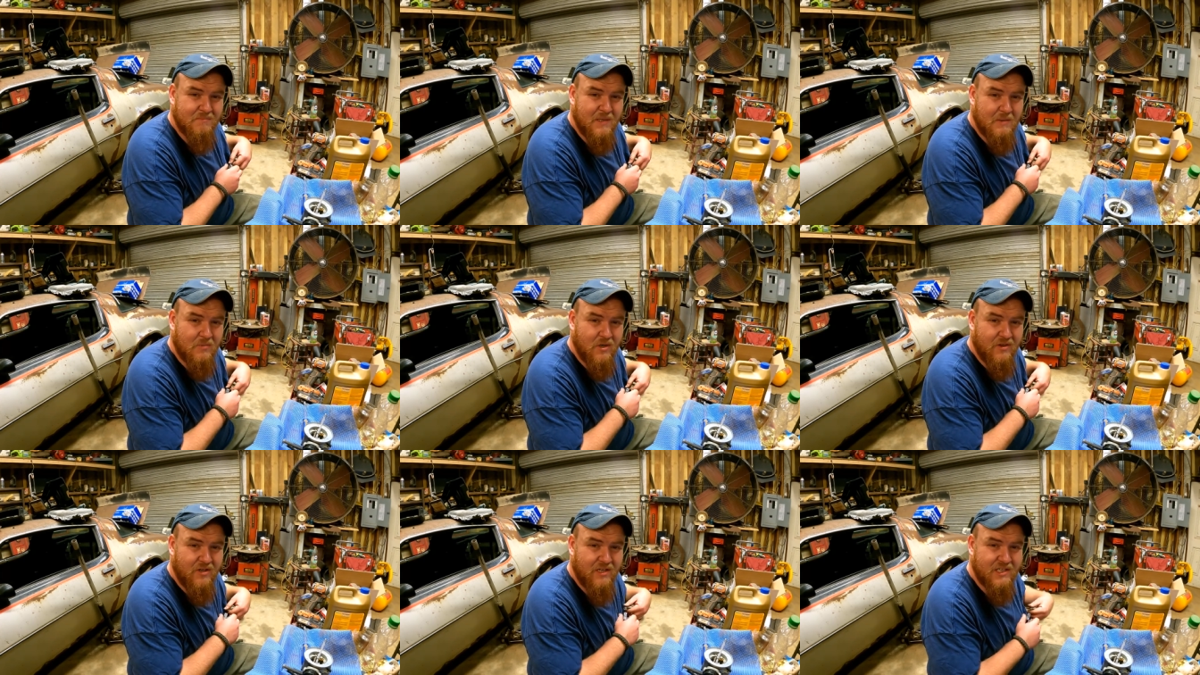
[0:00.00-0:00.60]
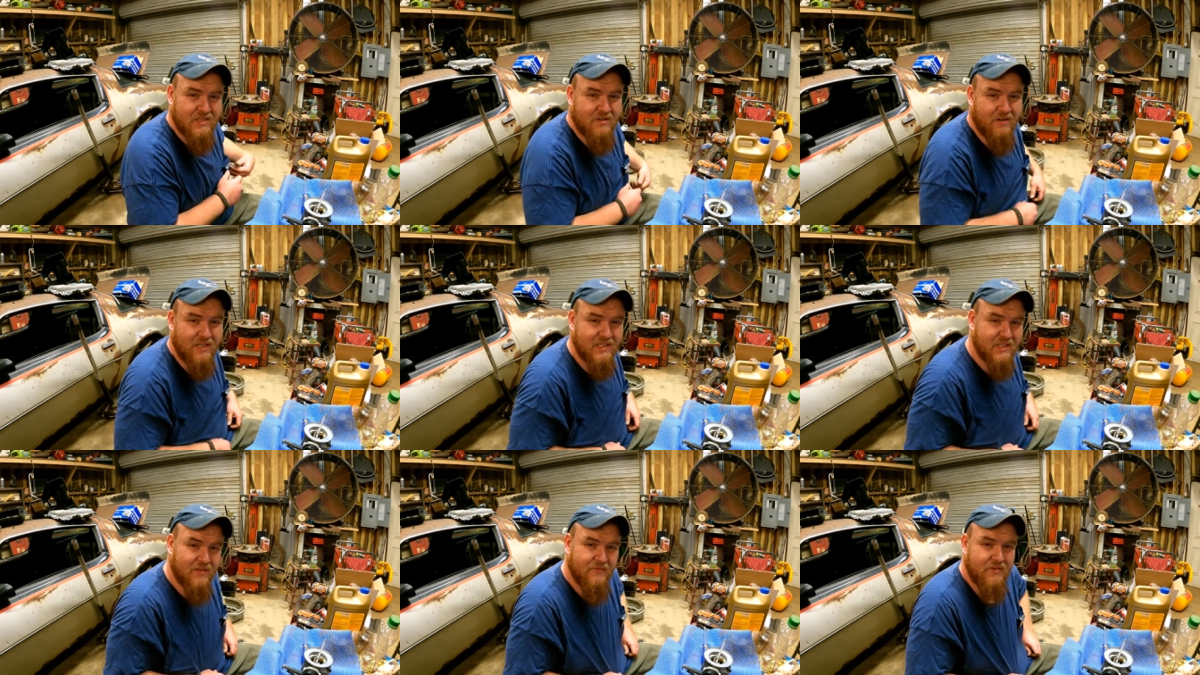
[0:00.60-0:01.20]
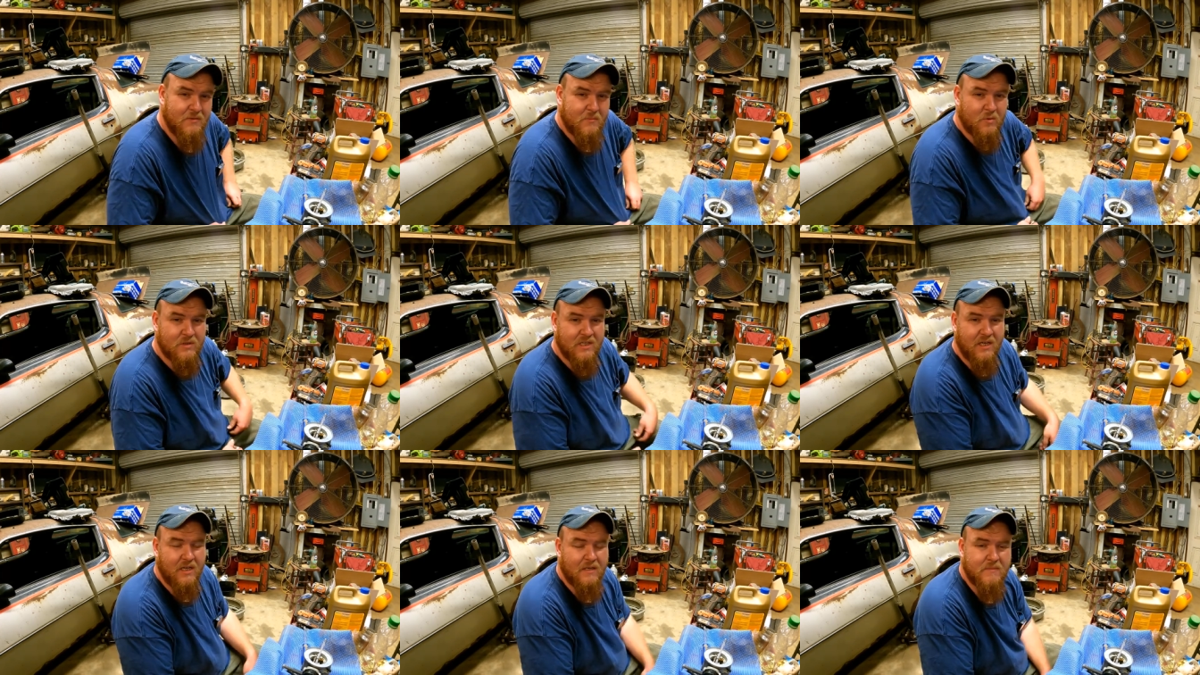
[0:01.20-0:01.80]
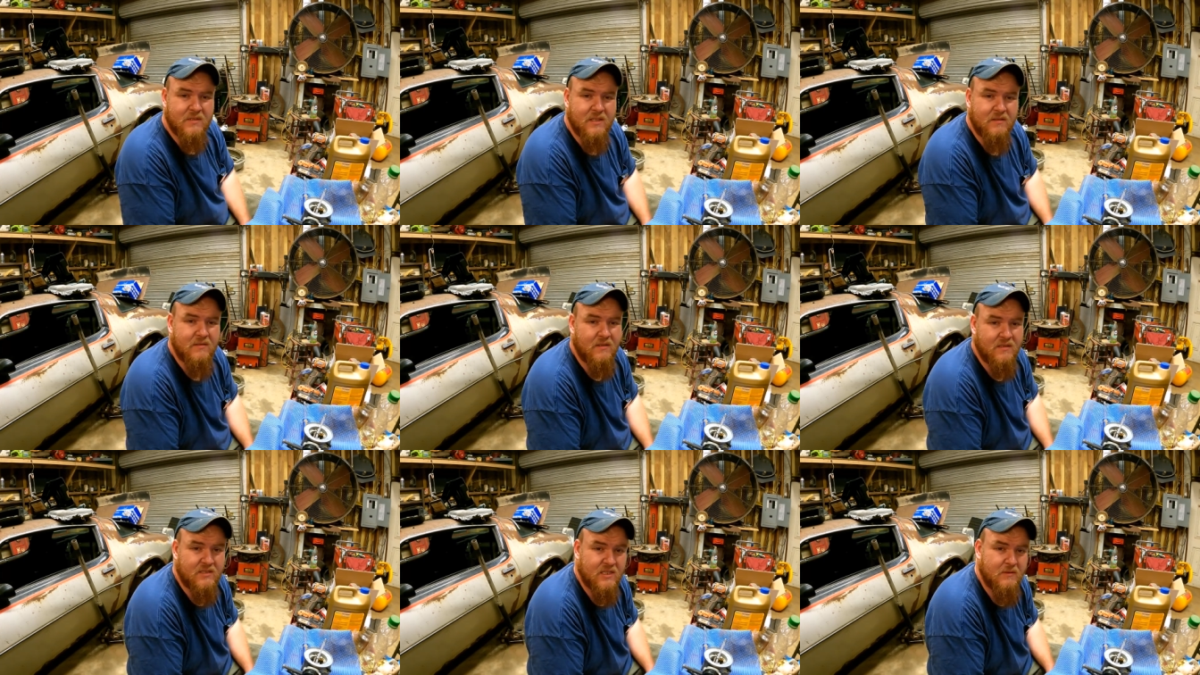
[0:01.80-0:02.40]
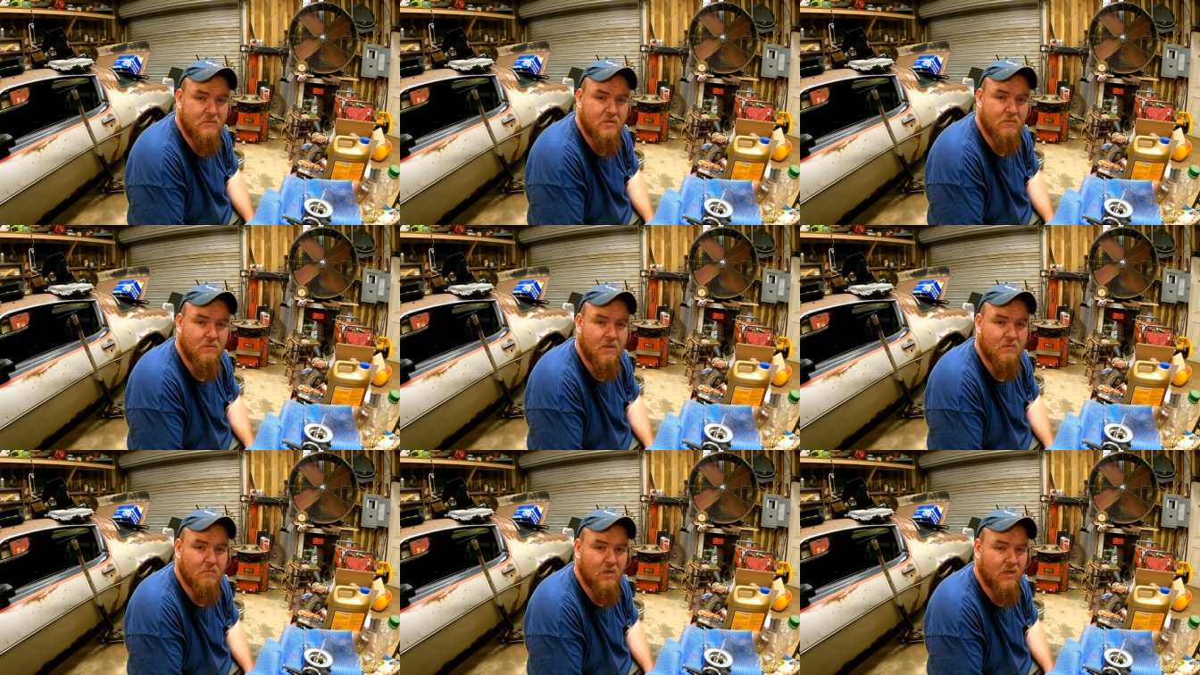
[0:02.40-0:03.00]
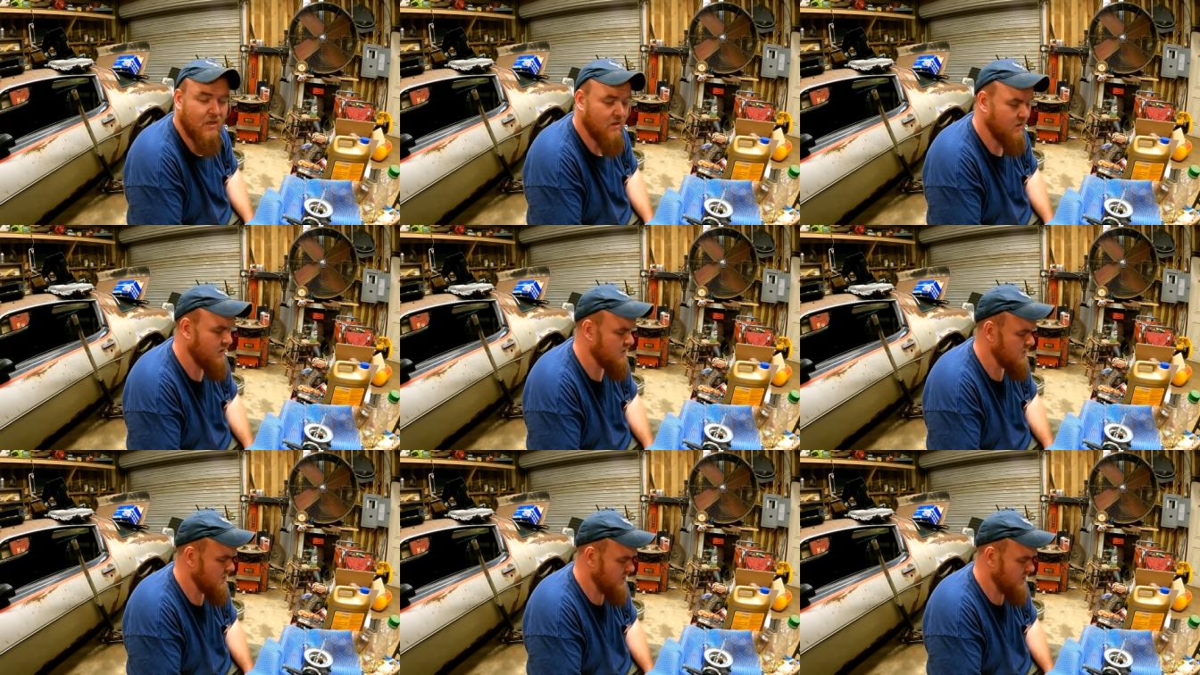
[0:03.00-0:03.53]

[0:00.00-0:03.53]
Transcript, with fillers: my brother has cranked it a few more times and seems to run well.